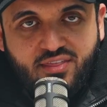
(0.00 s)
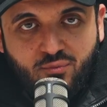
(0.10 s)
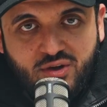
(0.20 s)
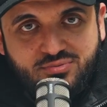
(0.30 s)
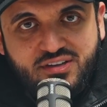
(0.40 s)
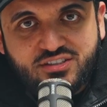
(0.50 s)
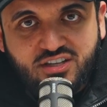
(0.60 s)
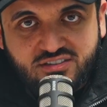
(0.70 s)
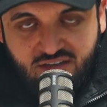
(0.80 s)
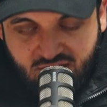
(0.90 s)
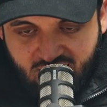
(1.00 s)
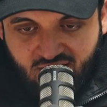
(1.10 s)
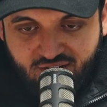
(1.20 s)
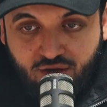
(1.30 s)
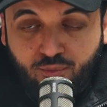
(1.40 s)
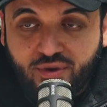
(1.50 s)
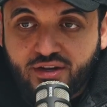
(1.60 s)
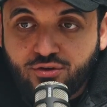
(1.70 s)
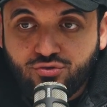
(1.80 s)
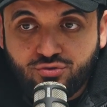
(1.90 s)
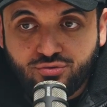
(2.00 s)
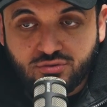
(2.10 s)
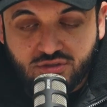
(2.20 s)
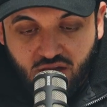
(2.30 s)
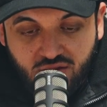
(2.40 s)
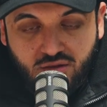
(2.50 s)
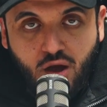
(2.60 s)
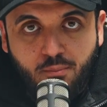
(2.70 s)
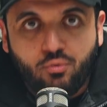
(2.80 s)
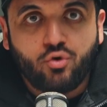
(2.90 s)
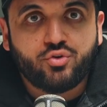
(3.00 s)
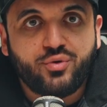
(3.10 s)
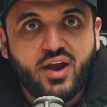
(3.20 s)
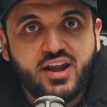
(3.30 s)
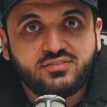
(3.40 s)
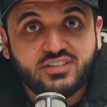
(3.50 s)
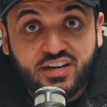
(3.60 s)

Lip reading: then once we'd adjusted the targeting, we used a lot more creatives